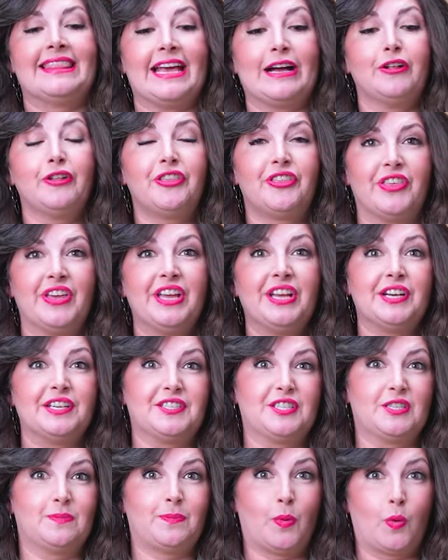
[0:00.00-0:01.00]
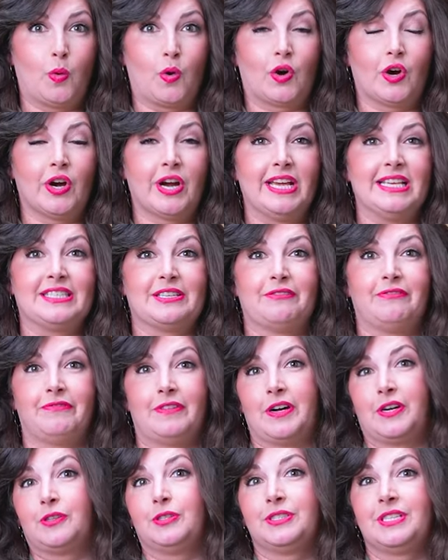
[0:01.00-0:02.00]
they'll think a spore is a
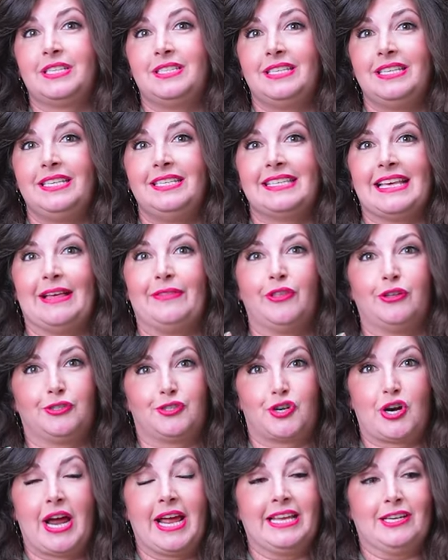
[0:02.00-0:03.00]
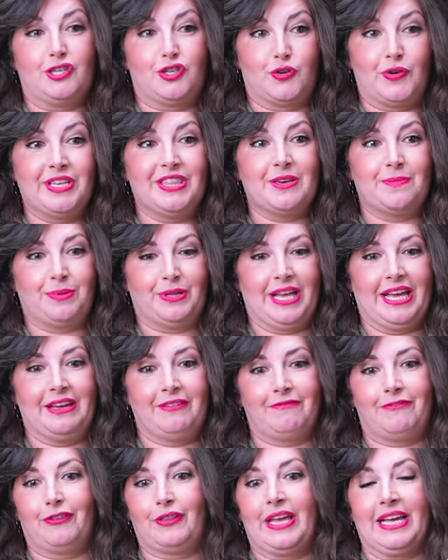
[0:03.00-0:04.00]
fungal disease and they'll try and treat the
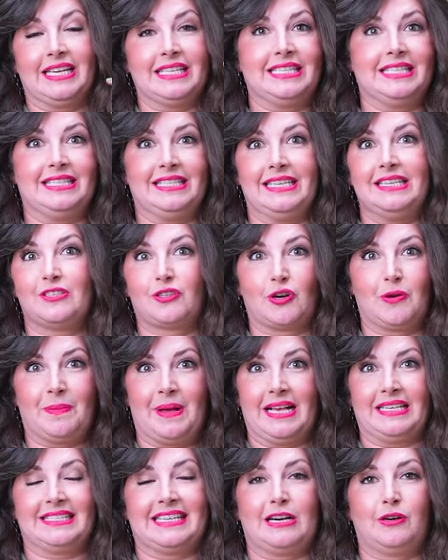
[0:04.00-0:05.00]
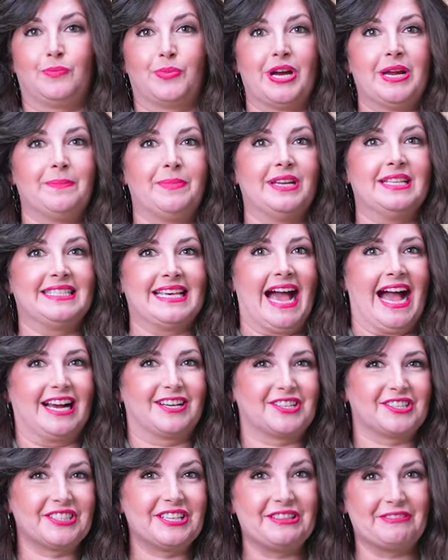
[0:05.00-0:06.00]
plant for like a disease or a pest outbreak, but it's
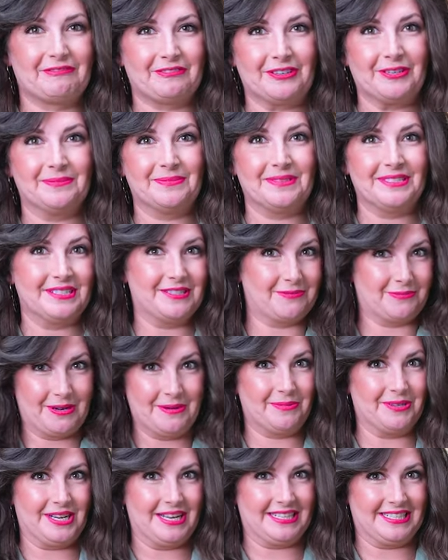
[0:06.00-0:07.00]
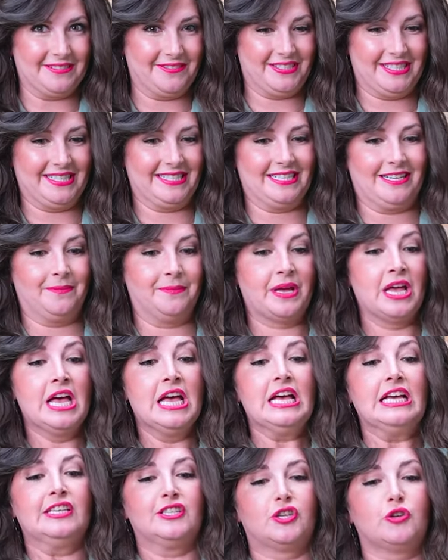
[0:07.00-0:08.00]
actually the fern's reproductive system.
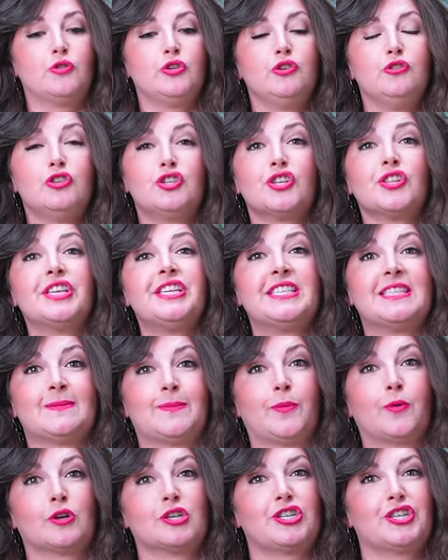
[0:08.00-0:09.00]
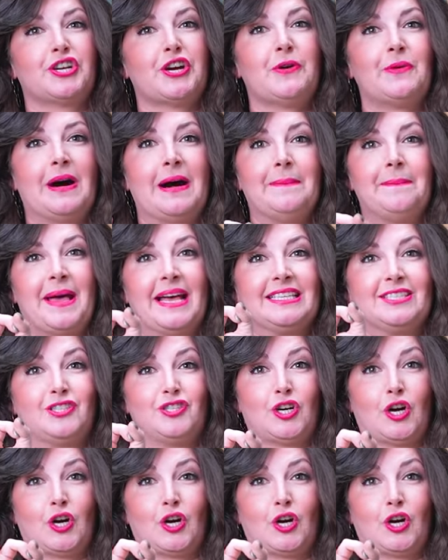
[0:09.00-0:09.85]
So usually spores show up as